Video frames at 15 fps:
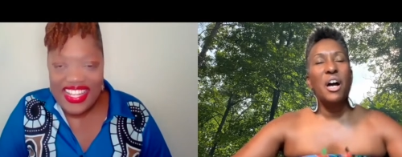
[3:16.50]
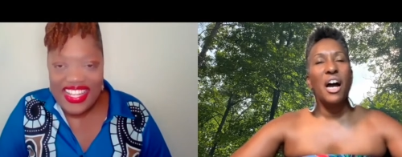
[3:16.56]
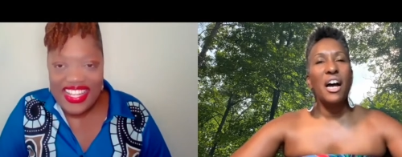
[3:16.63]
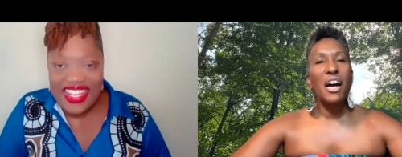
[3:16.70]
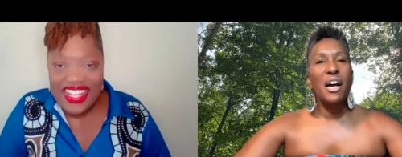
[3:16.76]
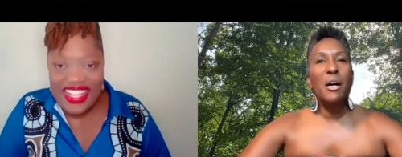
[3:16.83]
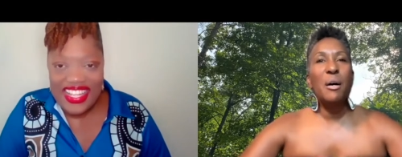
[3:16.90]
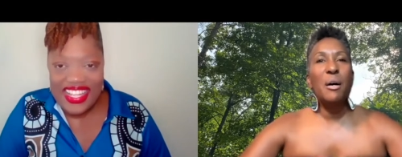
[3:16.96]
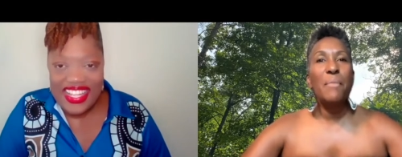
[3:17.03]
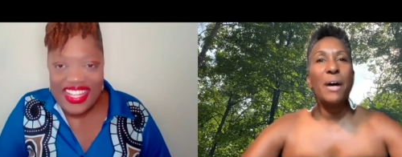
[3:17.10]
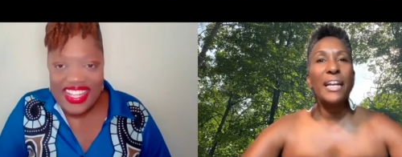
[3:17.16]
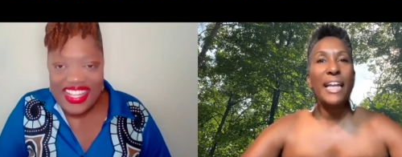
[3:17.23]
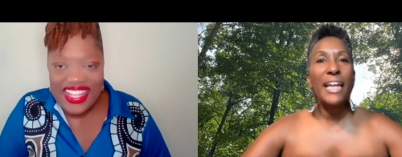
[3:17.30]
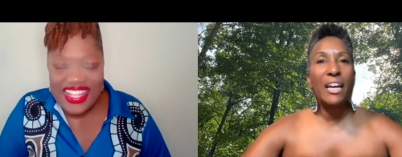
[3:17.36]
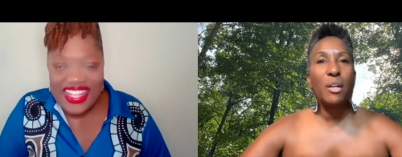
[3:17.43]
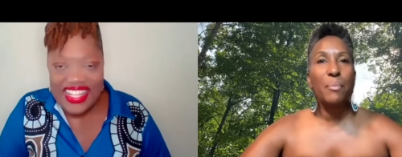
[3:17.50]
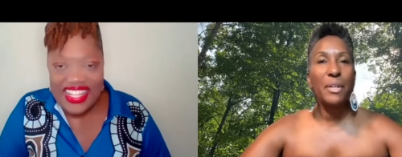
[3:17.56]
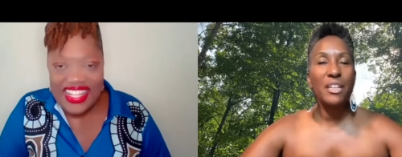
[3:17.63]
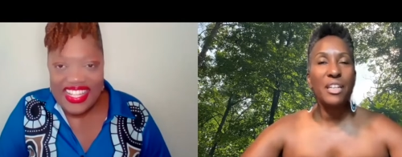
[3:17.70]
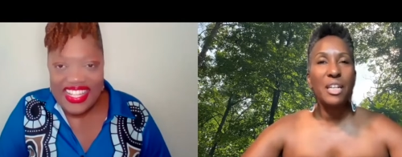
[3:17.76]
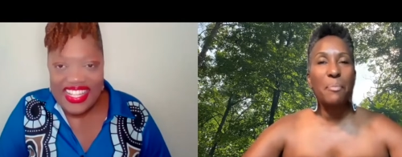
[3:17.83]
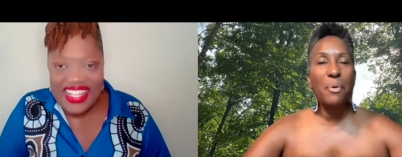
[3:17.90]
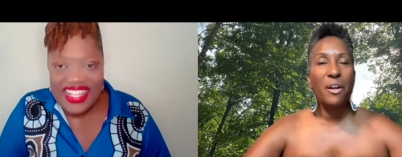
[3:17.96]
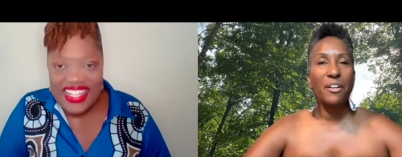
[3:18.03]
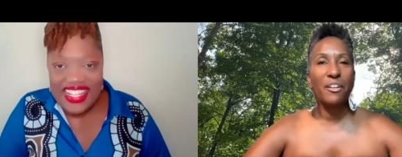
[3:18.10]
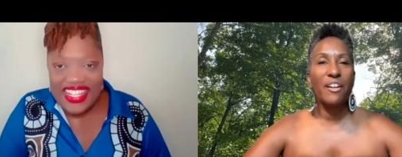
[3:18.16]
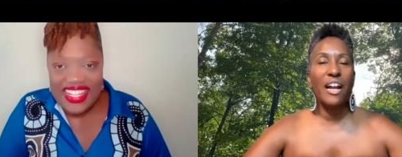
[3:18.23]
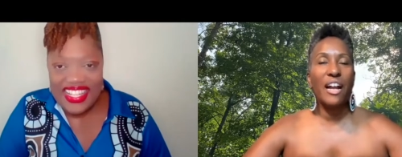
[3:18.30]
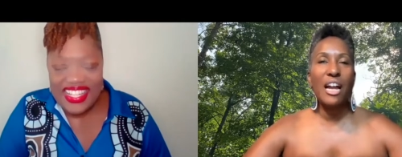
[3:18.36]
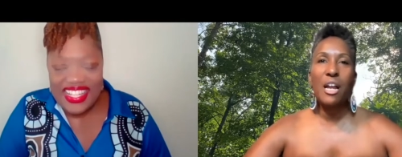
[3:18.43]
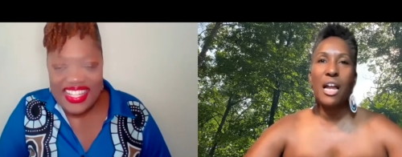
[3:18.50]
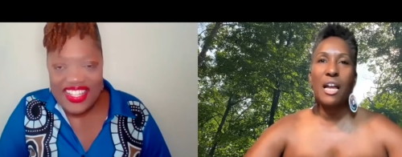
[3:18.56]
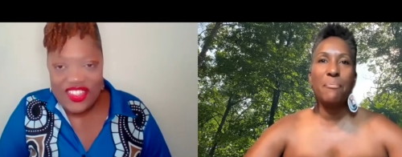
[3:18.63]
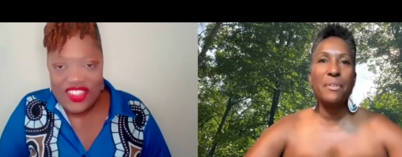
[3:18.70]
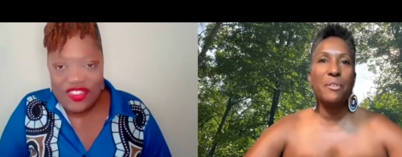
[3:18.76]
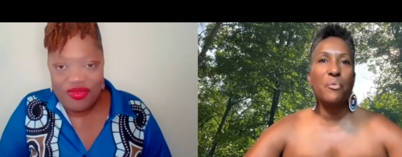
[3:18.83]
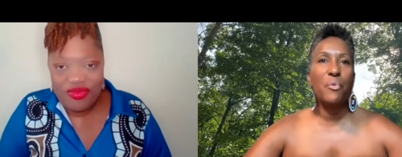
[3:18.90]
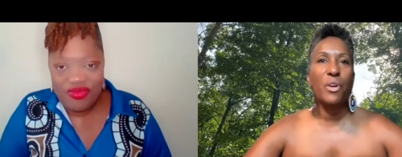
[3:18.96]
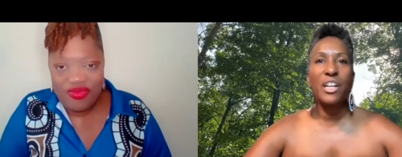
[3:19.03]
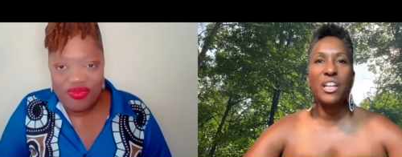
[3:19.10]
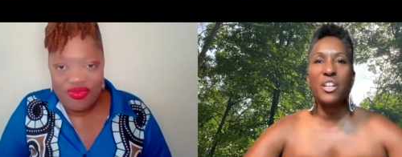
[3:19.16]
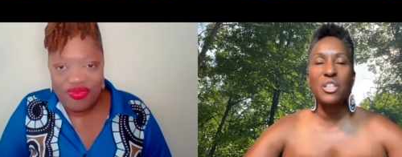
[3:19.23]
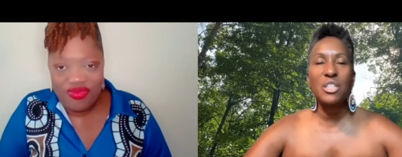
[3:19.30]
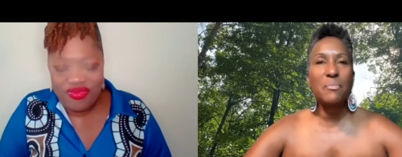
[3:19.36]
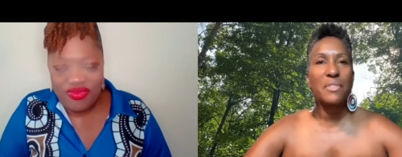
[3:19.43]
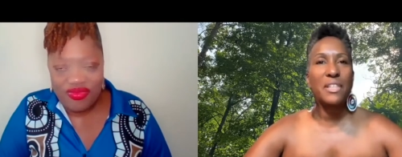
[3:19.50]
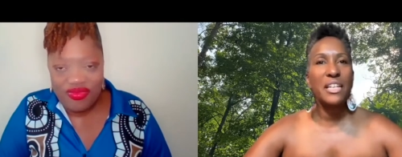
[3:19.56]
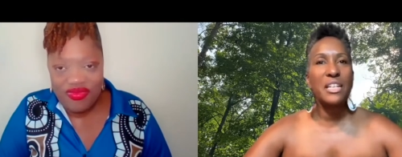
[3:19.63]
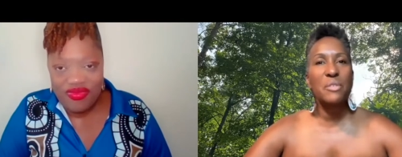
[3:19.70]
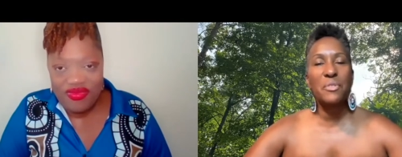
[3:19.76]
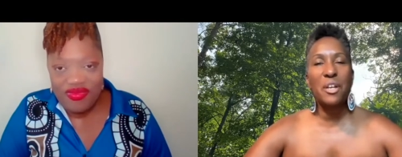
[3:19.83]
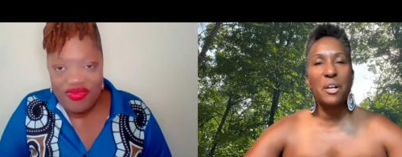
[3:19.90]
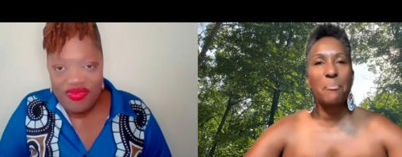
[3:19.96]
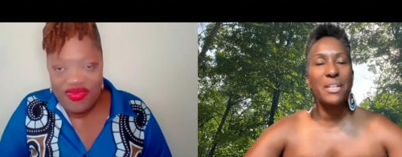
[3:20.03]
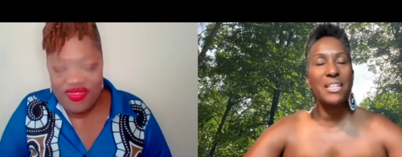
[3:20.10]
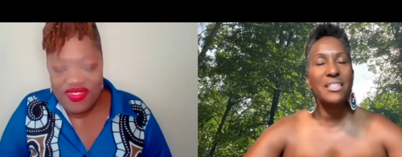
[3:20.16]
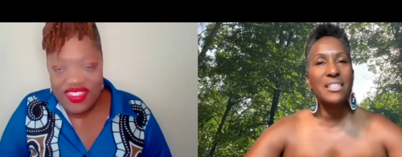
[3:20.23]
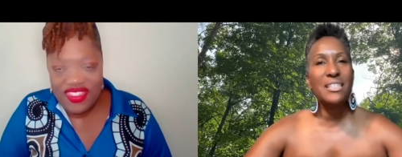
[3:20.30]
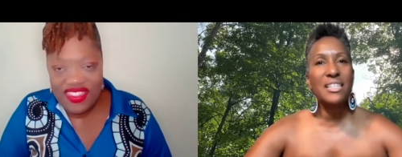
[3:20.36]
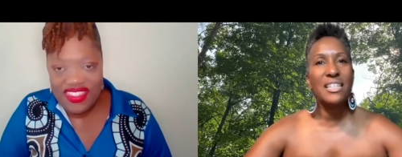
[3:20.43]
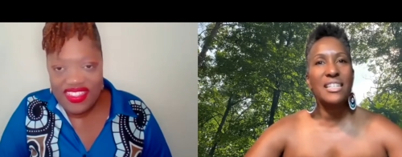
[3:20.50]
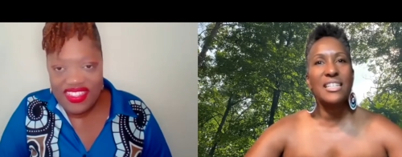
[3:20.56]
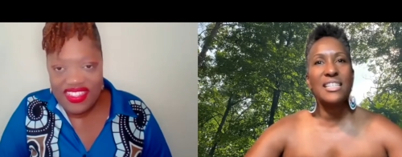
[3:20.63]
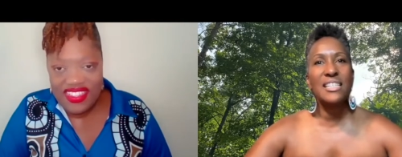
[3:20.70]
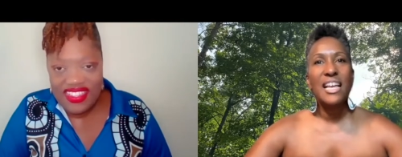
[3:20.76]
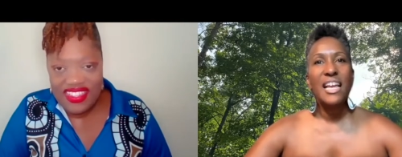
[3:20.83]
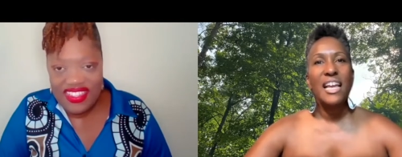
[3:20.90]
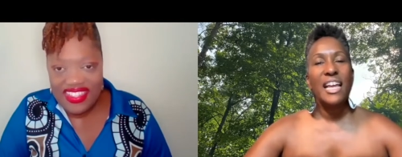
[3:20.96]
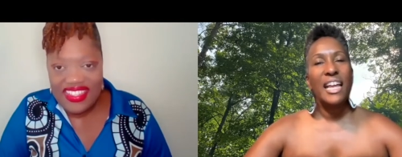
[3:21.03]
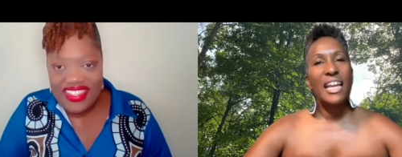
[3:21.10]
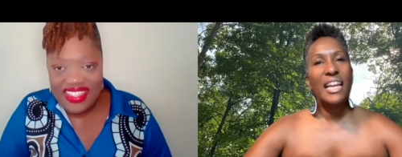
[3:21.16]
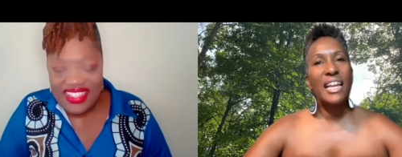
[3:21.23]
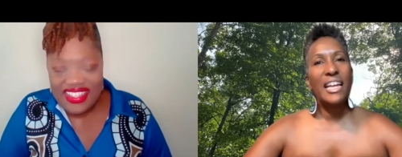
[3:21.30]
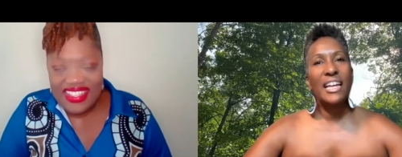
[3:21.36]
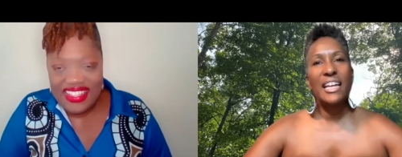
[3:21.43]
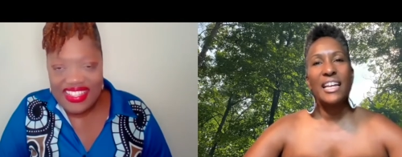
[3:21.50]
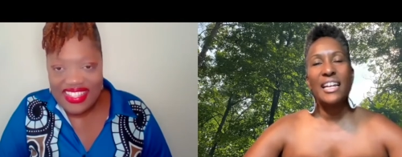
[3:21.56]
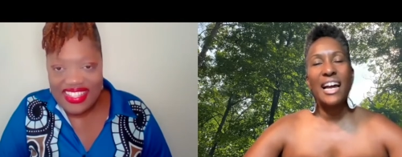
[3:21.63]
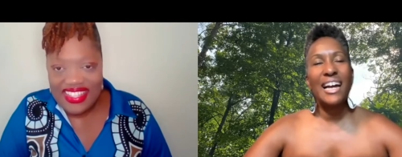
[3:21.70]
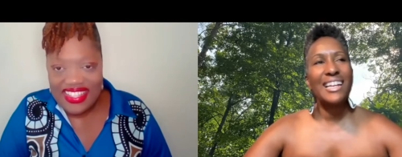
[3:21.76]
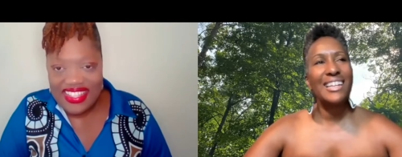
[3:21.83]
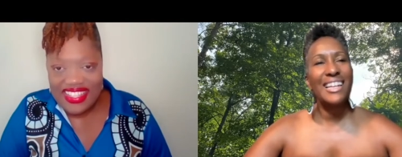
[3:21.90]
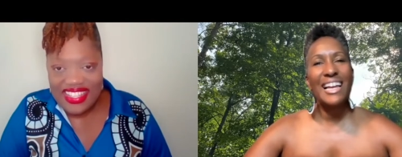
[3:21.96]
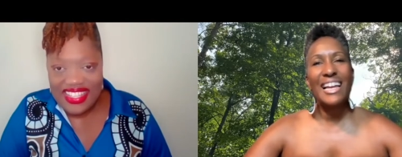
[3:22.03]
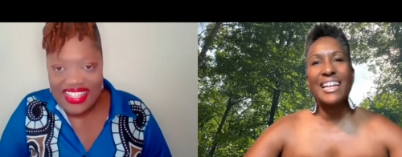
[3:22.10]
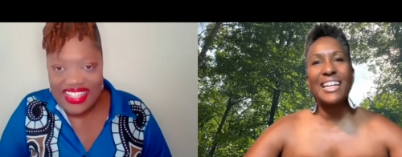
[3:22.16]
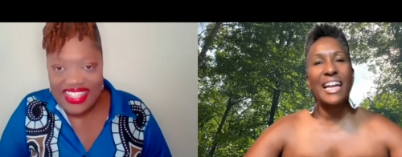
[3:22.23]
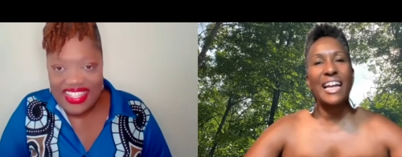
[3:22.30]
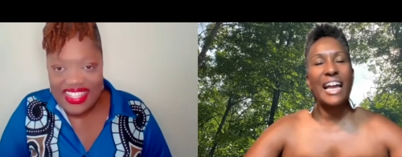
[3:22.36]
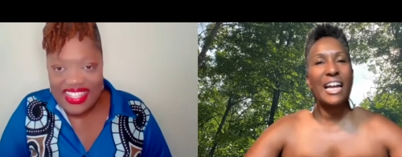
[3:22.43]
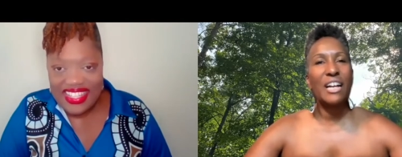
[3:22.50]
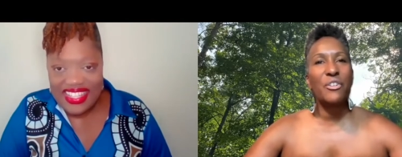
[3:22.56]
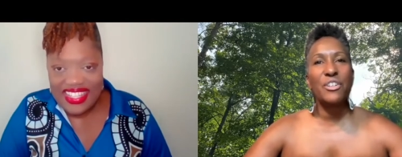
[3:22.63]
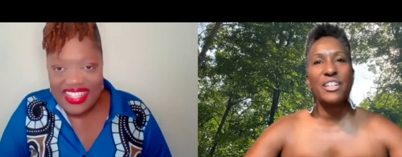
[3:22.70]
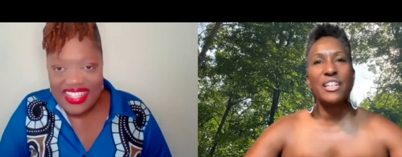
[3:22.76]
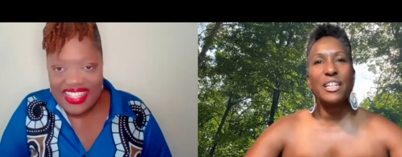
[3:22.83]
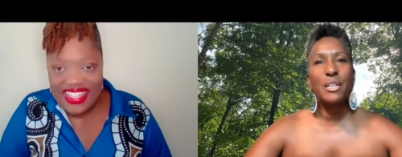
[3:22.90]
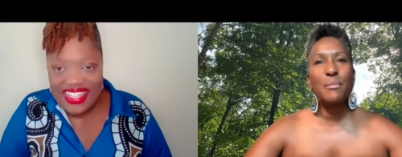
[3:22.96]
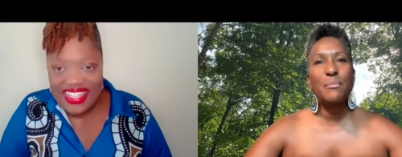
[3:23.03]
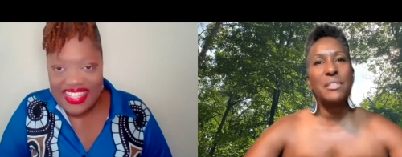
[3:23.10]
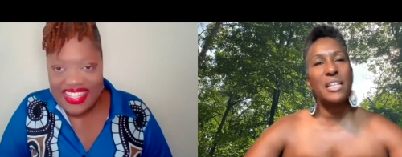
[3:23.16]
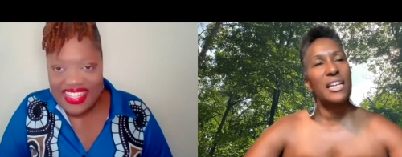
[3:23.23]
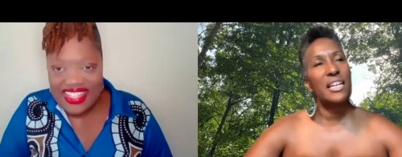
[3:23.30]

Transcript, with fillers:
Speaker 1: uh, my accountability partner I have been working on some things with our businesses, and I like acronyms.